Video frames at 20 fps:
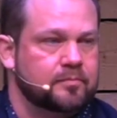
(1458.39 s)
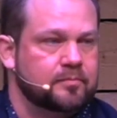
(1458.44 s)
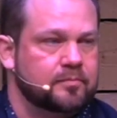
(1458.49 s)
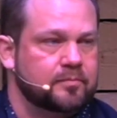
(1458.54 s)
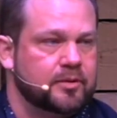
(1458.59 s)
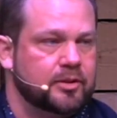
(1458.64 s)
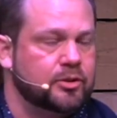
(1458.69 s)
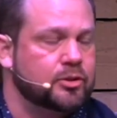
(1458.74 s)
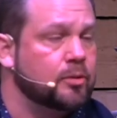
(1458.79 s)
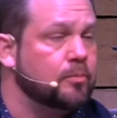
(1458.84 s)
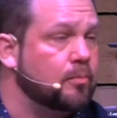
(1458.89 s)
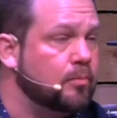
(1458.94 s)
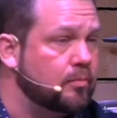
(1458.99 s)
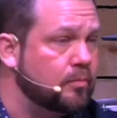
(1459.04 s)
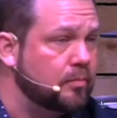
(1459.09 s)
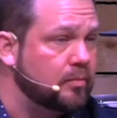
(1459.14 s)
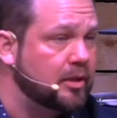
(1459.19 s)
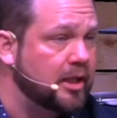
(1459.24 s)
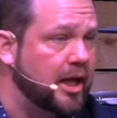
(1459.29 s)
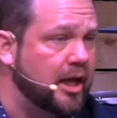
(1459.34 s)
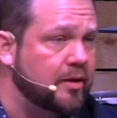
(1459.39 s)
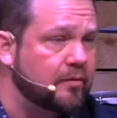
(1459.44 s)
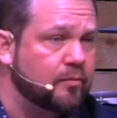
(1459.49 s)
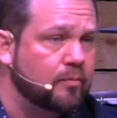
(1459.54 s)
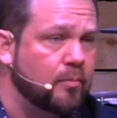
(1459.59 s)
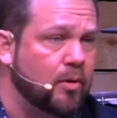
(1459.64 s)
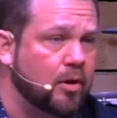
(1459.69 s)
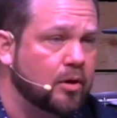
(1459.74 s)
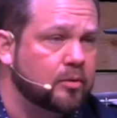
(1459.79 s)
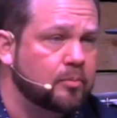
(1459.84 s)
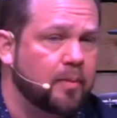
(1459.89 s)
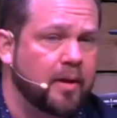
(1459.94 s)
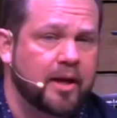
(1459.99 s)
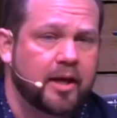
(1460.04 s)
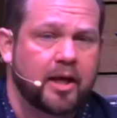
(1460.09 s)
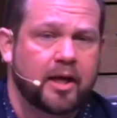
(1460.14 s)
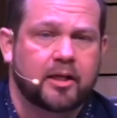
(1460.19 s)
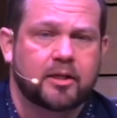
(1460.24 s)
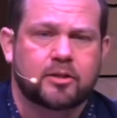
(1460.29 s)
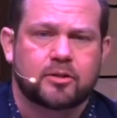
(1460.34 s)
Is your life marked by
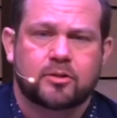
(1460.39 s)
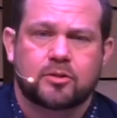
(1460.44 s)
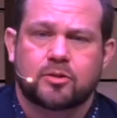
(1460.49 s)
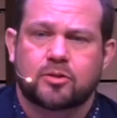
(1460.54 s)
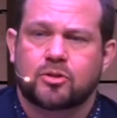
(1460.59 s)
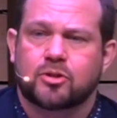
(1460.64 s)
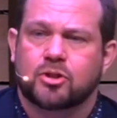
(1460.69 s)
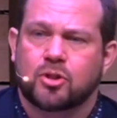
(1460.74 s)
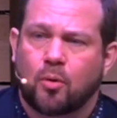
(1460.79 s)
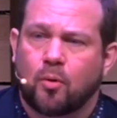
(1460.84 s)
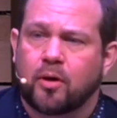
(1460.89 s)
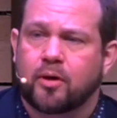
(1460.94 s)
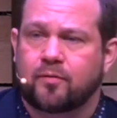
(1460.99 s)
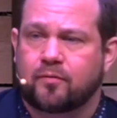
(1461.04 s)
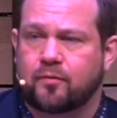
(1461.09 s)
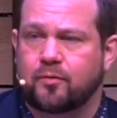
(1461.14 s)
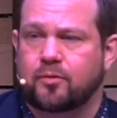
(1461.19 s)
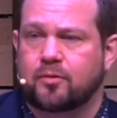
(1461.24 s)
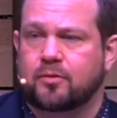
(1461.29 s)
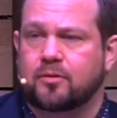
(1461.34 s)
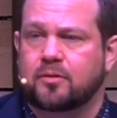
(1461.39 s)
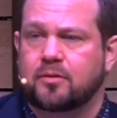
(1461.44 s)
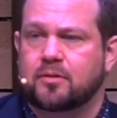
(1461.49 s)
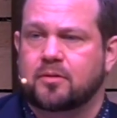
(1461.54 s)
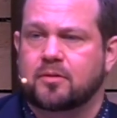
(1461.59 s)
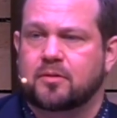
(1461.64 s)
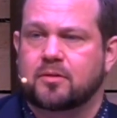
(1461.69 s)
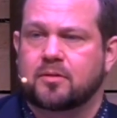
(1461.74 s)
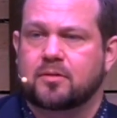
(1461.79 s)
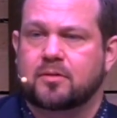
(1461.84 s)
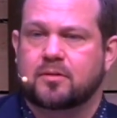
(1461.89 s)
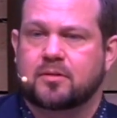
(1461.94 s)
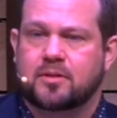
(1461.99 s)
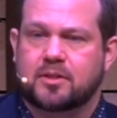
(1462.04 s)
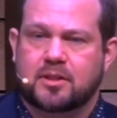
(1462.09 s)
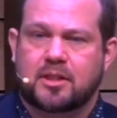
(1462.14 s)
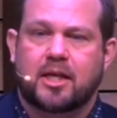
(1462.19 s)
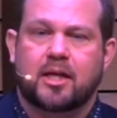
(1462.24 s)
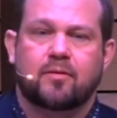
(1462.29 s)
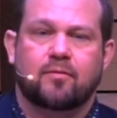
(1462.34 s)
a joyful
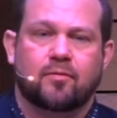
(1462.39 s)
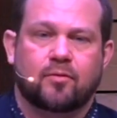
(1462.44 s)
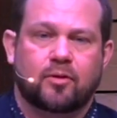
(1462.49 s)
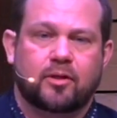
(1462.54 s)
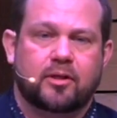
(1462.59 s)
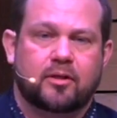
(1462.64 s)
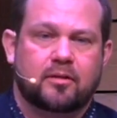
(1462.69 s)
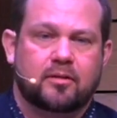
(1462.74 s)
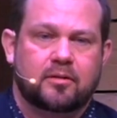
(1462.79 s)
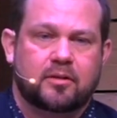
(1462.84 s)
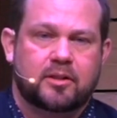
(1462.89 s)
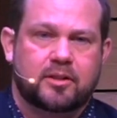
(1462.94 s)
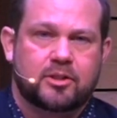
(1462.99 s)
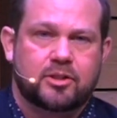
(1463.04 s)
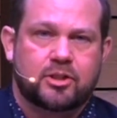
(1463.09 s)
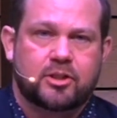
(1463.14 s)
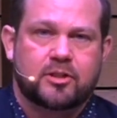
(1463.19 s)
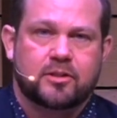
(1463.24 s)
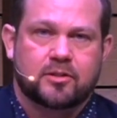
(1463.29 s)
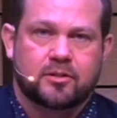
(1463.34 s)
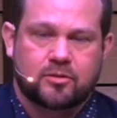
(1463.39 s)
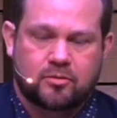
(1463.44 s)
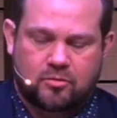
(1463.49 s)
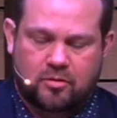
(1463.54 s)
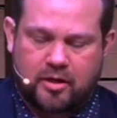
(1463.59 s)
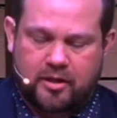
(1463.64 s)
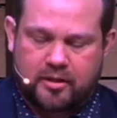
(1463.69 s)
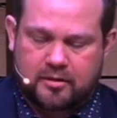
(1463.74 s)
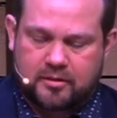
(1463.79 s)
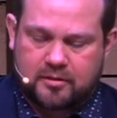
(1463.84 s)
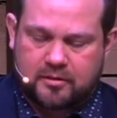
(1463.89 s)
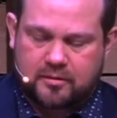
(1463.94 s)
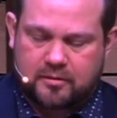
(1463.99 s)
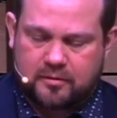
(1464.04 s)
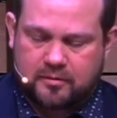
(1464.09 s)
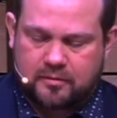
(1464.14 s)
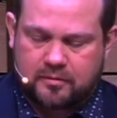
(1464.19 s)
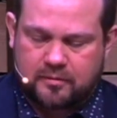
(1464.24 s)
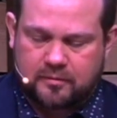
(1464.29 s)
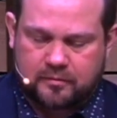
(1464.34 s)
slavery in Jesus Christ?
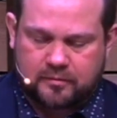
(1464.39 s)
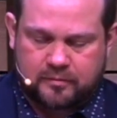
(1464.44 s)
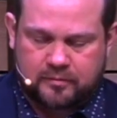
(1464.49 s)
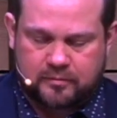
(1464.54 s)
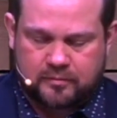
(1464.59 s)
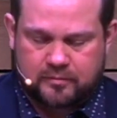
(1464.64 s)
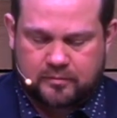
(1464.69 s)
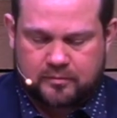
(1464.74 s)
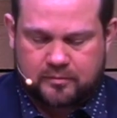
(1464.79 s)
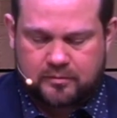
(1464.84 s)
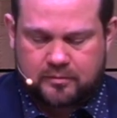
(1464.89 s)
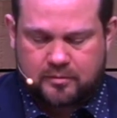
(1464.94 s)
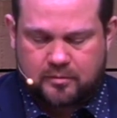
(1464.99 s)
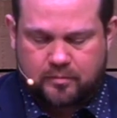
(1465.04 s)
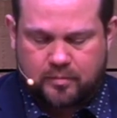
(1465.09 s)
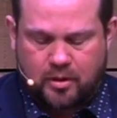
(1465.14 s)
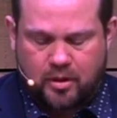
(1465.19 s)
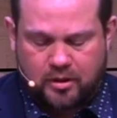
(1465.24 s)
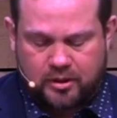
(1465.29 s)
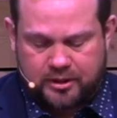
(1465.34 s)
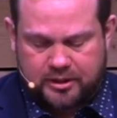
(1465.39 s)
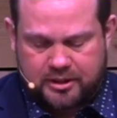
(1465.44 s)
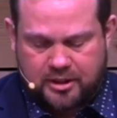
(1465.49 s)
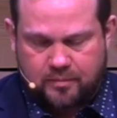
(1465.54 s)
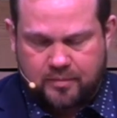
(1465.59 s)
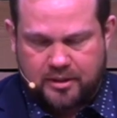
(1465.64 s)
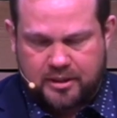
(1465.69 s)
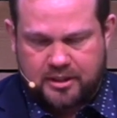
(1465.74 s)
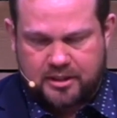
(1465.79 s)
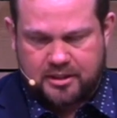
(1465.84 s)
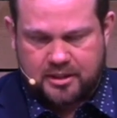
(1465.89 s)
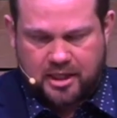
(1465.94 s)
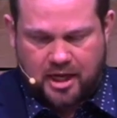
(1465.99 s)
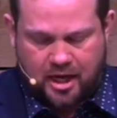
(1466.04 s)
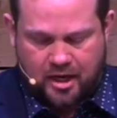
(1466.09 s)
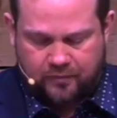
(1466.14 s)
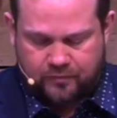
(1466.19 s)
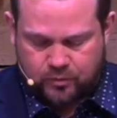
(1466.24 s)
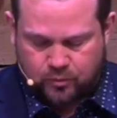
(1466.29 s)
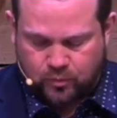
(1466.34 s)
Paul and Timothy's
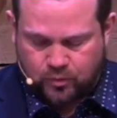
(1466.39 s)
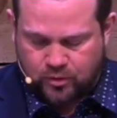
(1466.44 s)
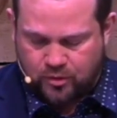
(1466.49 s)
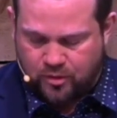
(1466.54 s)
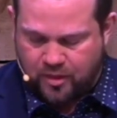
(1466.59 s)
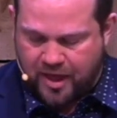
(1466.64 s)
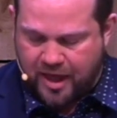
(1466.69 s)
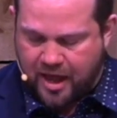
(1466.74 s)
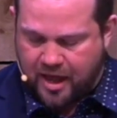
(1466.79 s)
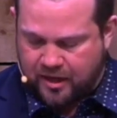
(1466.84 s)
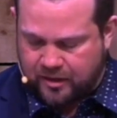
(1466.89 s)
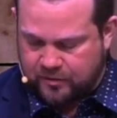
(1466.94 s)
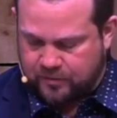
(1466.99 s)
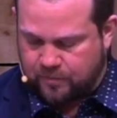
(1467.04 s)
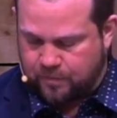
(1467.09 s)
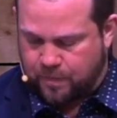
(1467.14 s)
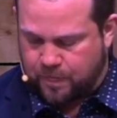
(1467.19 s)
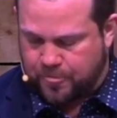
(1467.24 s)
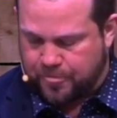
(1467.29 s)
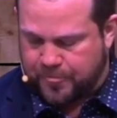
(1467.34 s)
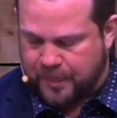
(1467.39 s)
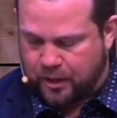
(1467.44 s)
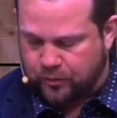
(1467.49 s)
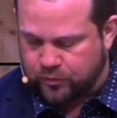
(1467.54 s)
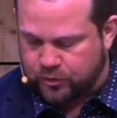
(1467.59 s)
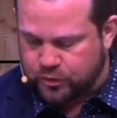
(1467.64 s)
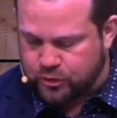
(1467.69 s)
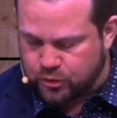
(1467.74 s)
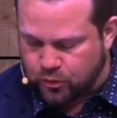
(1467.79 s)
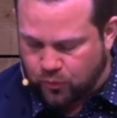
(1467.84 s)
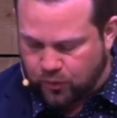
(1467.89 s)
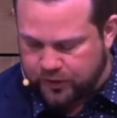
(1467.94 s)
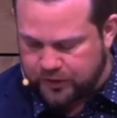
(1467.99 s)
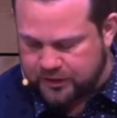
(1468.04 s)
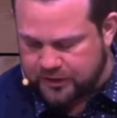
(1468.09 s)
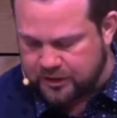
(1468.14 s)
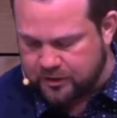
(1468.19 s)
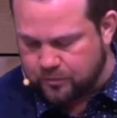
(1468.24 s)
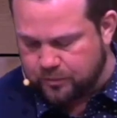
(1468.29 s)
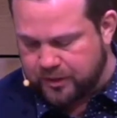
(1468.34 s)
lives were that. They rejoiced
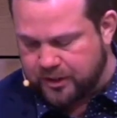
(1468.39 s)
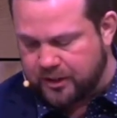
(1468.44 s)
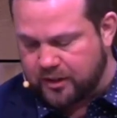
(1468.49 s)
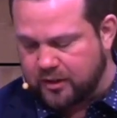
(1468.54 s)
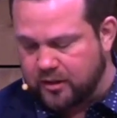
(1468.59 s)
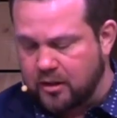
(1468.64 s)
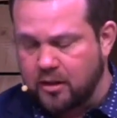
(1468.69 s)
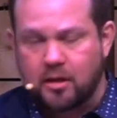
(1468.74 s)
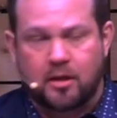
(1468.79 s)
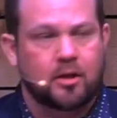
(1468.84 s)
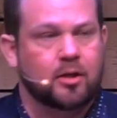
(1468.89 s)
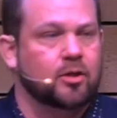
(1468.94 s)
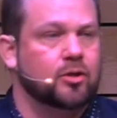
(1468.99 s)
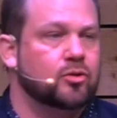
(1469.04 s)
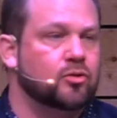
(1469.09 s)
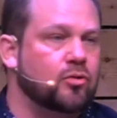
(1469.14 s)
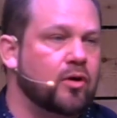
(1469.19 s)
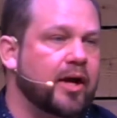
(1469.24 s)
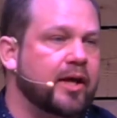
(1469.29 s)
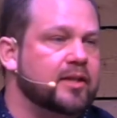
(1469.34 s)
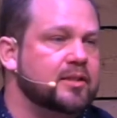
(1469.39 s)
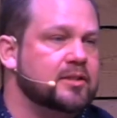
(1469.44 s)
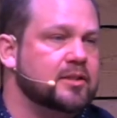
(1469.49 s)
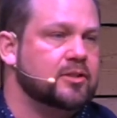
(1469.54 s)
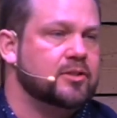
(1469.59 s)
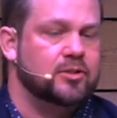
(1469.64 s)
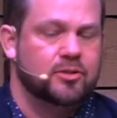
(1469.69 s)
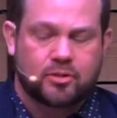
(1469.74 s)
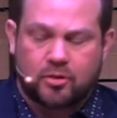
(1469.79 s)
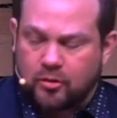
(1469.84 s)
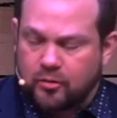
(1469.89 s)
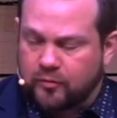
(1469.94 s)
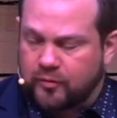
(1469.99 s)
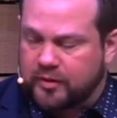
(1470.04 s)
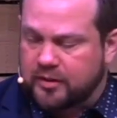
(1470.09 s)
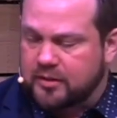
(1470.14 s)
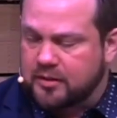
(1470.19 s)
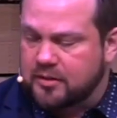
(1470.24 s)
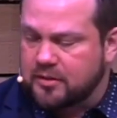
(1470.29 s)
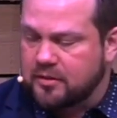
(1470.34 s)
in being Christ's
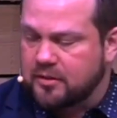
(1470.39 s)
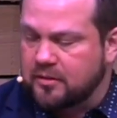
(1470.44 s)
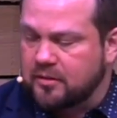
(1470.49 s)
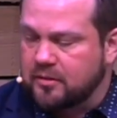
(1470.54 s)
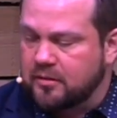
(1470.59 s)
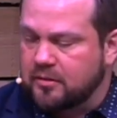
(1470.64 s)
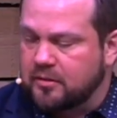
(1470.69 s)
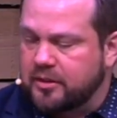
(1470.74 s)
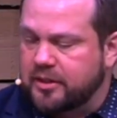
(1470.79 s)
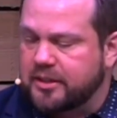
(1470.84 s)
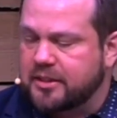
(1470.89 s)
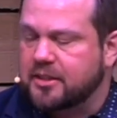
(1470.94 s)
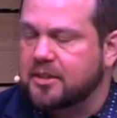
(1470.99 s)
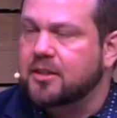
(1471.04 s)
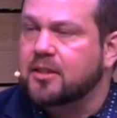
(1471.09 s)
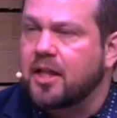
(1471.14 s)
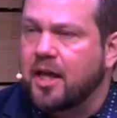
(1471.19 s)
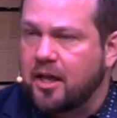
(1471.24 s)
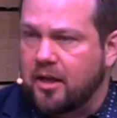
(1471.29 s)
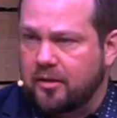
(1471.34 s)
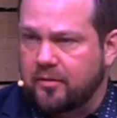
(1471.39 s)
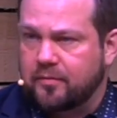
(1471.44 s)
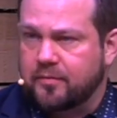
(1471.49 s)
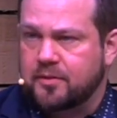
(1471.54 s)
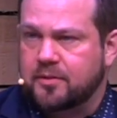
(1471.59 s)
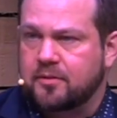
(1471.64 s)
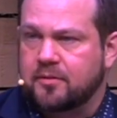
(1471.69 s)
servants, his slaves.